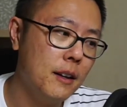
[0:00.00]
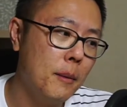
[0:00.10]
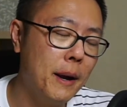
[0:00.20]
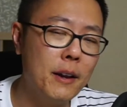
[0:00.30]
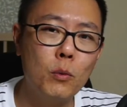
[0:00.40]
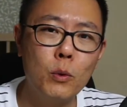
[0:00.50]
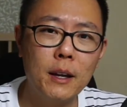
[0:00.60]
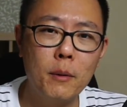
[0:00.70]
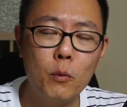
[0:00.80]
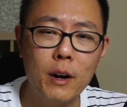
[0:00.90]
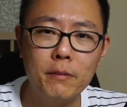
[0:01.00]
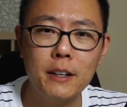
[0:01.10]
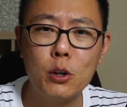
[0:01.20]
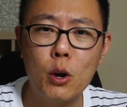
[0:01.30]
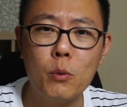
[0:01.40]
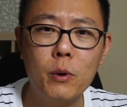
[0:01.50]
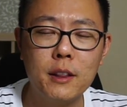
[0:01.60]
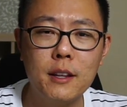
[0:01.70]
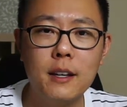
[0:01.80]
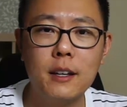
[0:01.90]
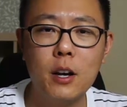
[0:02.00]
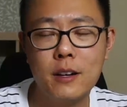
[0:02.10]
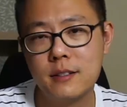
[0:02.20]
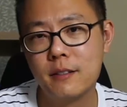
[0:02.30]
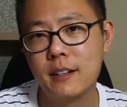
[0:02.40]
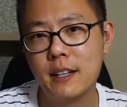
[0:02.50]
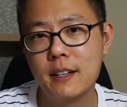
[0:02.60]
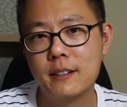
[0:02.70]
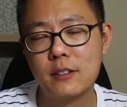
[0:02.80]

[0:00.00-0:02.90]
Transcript: But we roughly know what the cost of it is.